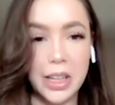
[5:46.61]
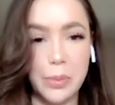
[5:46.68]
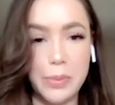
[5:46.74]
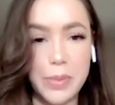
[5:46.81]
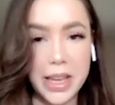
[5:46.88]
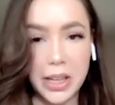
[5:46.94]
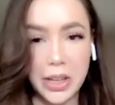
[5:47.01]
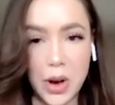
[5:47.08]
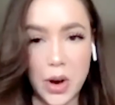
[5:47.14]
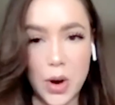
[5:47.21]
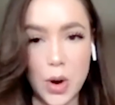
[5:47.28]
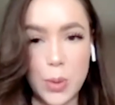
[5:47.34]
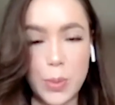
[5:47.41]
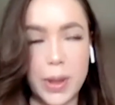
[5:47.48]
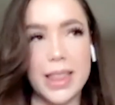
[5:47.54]

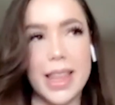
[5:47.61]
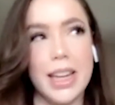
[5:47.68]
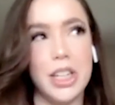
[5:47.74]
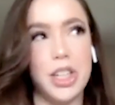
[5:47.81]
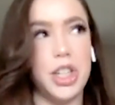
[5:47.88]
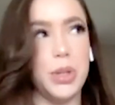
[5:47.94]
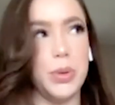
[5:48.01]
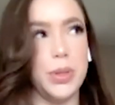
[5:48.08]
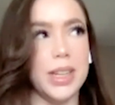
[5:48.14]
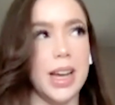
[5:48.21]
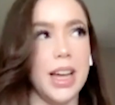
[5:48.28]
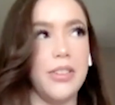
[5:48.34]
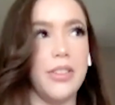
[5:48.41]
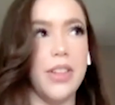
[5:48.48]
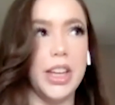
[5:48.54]
Amiko, but then she was
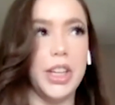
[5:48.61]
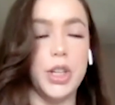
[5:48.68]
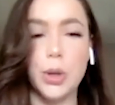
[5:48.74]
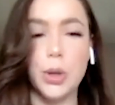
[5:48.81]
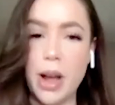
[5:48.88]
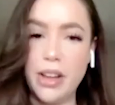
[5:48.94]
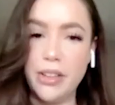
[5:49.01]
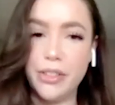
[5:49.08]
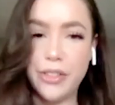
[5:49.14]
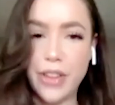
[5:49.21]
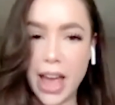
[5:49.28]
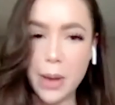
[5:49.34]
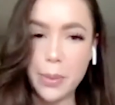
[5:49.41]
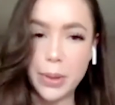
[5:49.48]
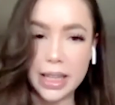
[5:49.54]
kind of like, you're my
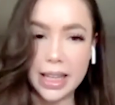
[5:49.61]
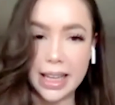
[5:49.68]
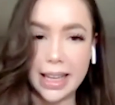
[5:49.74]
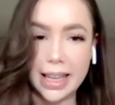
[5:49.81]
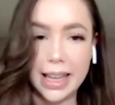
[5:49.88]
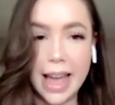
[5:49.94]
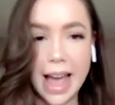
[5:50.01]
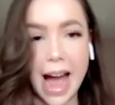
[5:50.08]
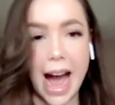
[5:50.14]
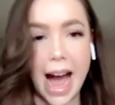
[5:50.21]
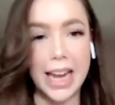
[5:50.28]
family.